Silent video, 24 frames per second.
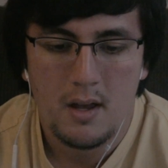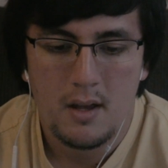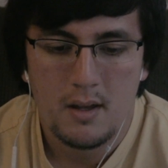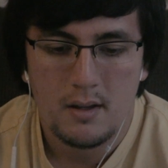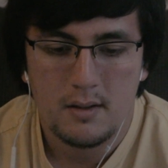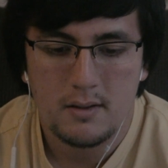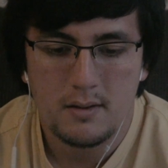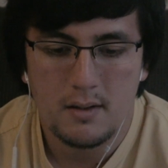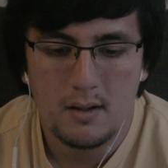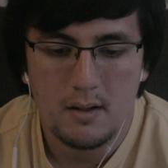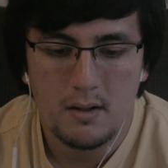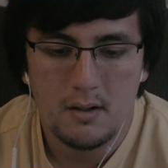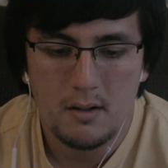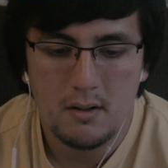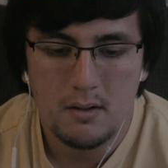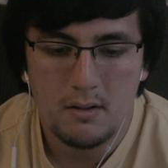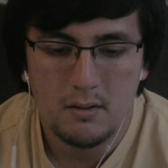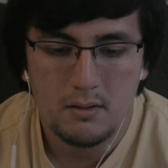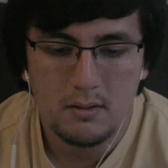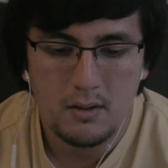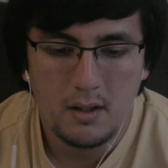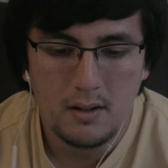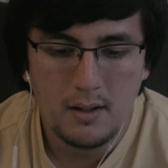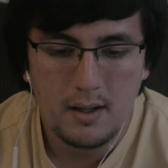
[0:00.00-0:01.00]

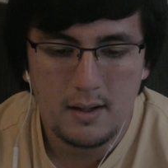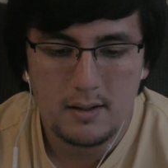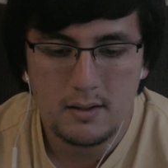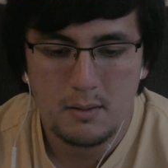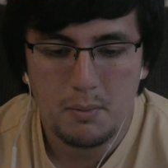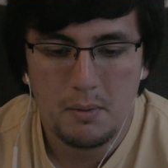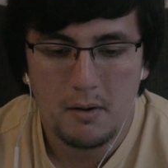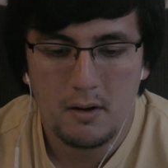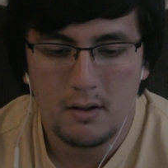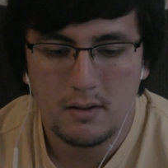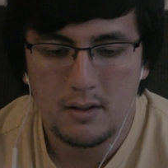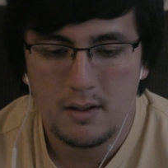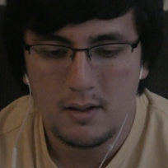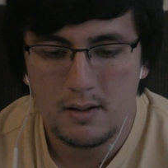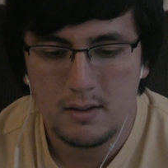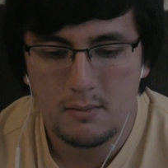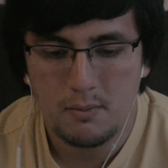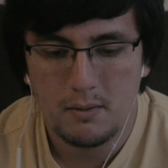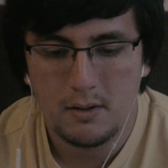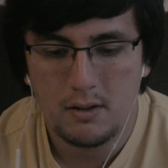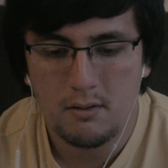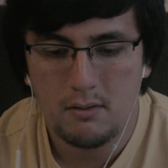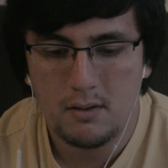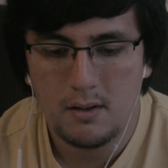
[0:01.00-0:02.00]
So the next part is
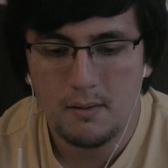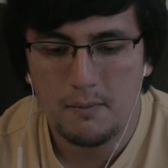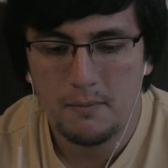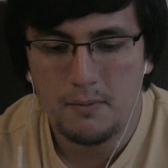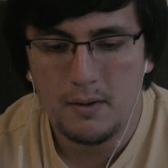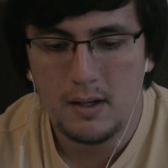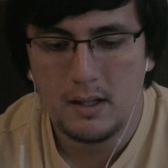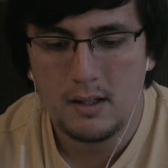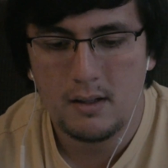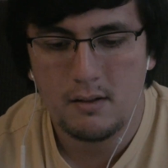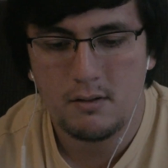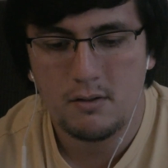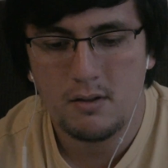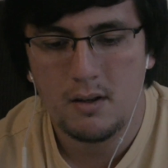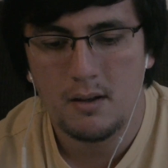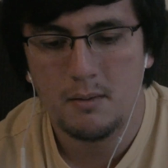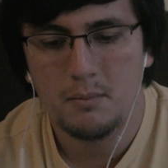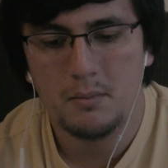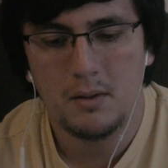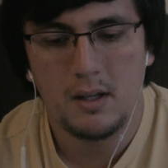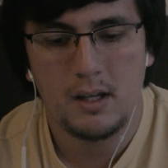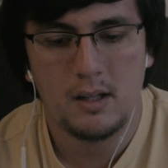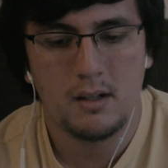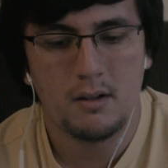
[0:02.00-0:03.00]
when you defeat a gym
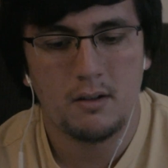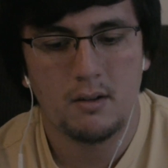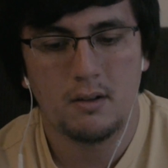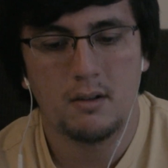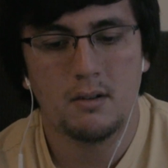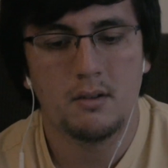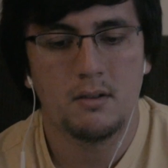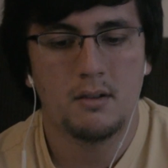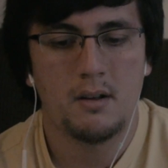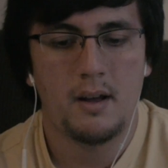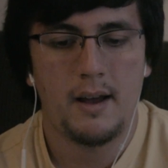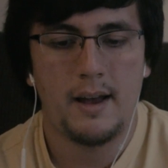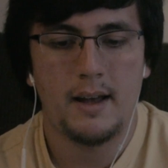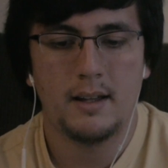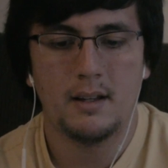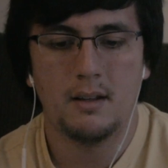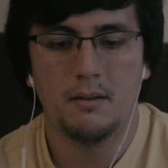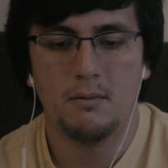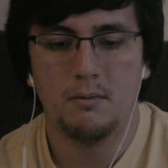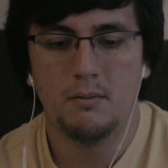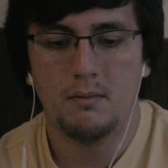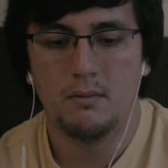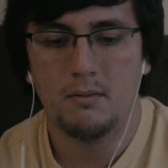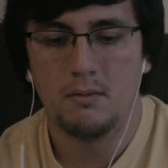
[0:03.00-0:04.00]
leader at a
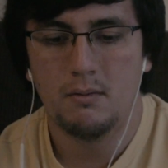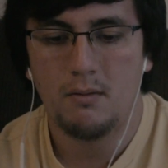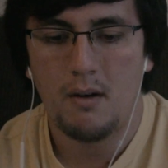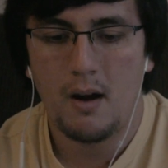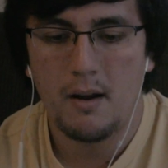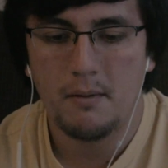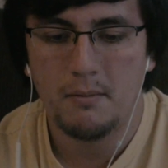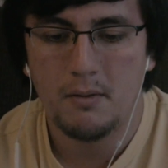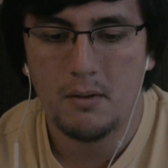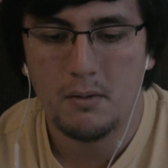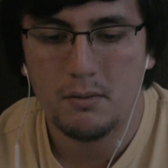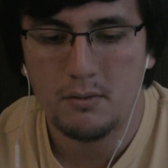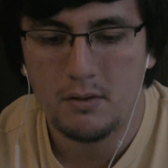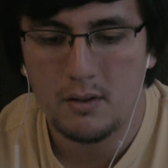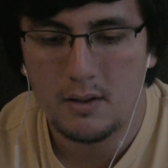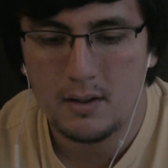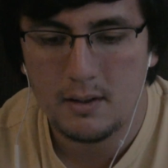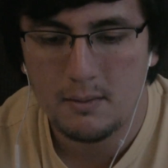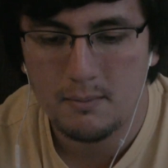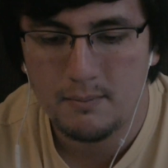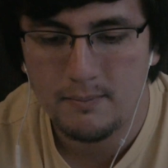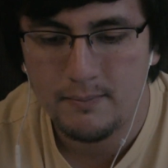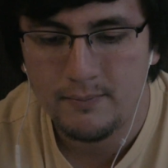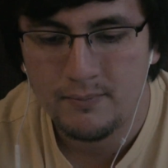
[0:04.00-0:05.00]
rival
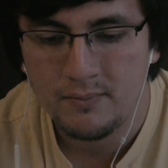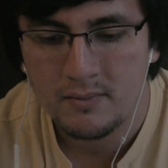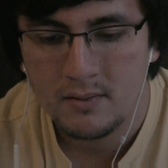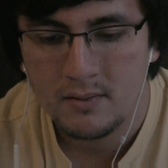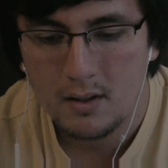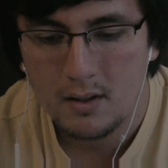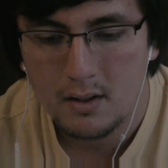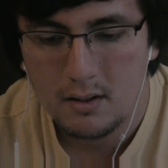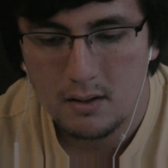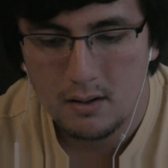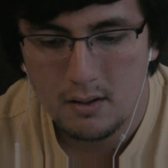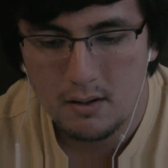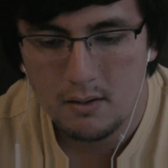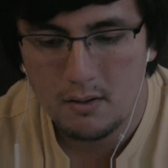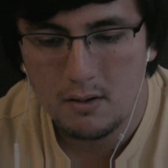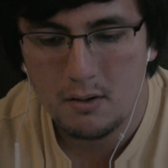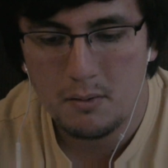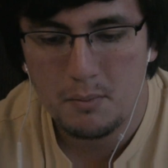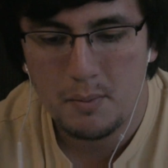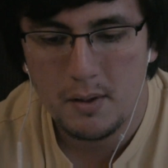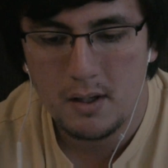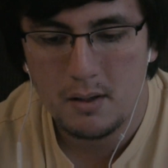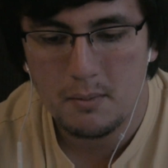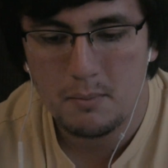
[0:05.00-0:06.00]
gym, there will
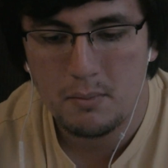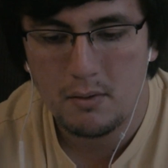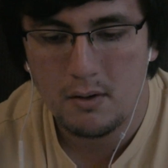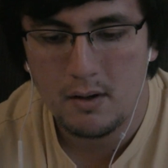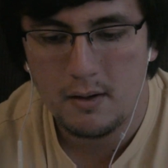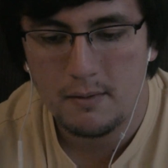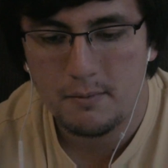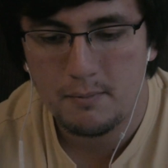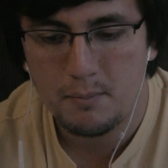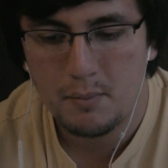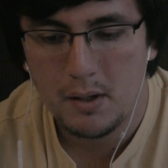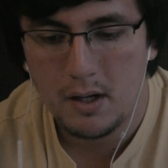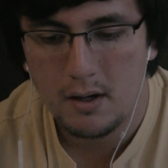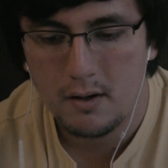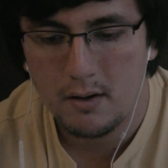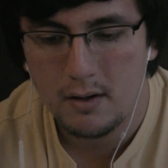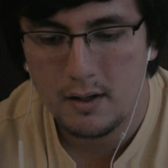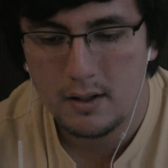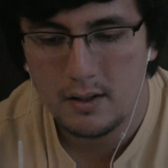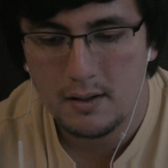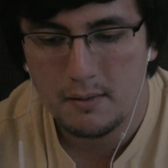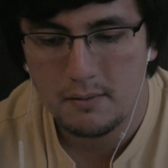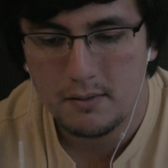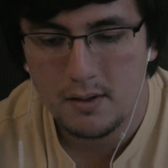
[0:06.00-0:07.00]
be a brief
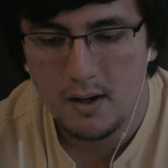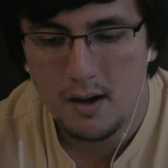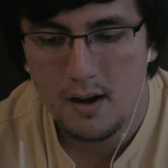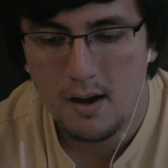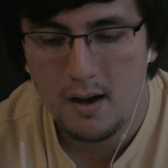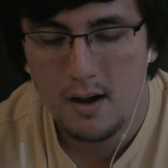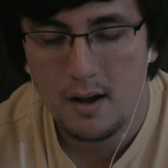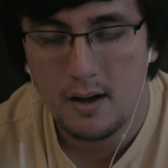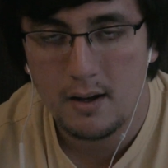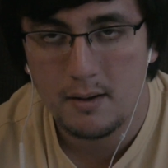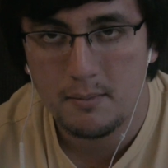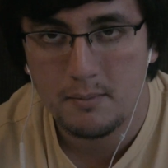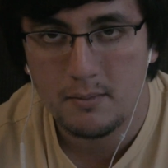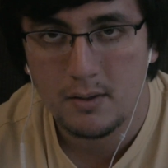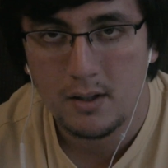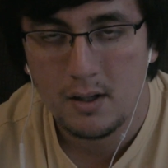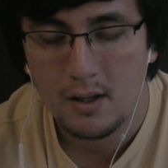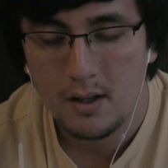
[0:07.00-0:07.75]
period of time